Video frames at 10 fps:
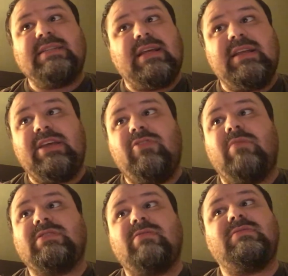telling you I'm
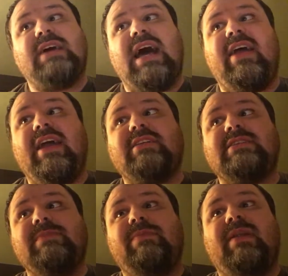so tired I could
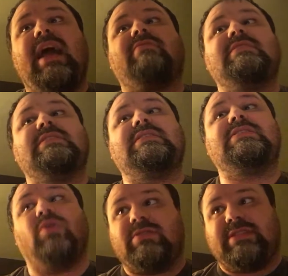sleep on Akron's
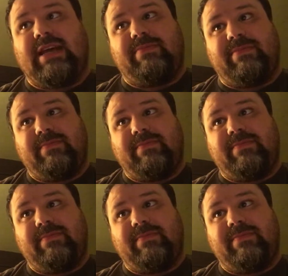doorstep.